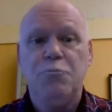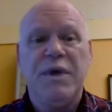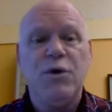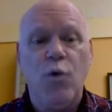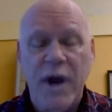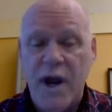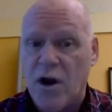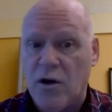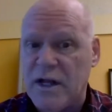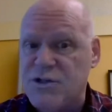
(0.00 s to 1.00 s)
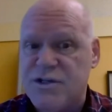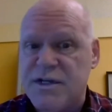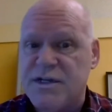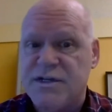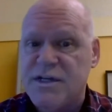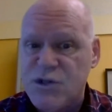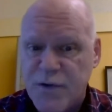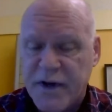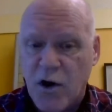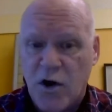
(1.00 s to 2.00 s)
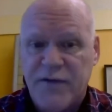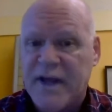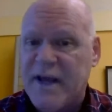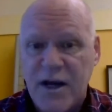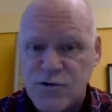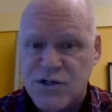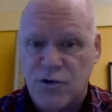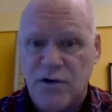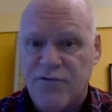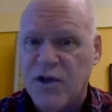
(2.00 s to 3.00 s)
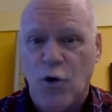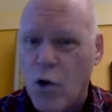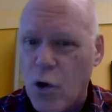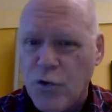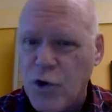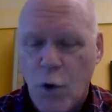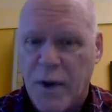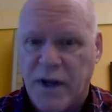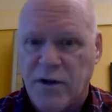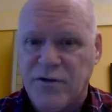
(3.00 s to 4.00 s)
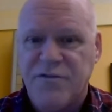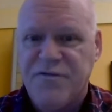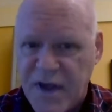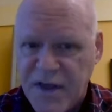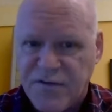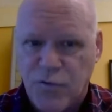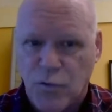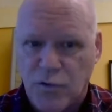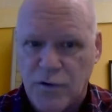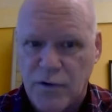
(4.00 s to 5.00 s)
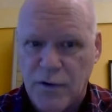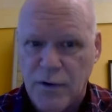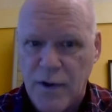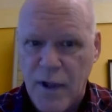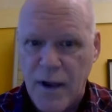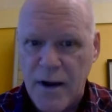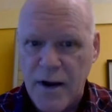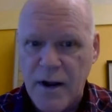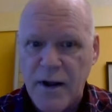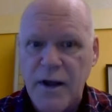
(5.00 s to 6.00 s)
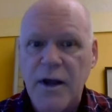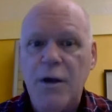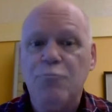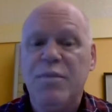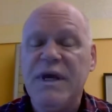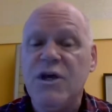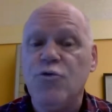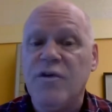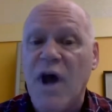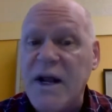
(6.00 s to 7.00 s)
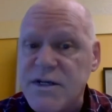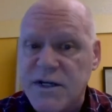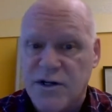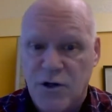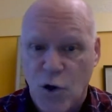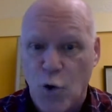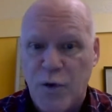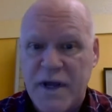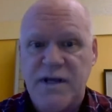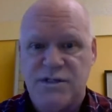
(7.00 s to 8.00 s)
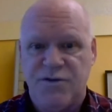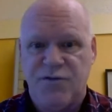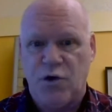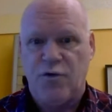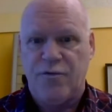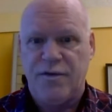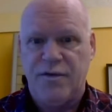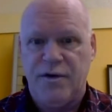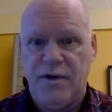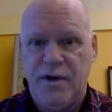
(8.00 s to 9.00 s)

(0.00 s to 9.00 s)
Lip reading: Beware lest ye disregard the counsel of the all-knowing, the faithful. Be united, O kings of the earth,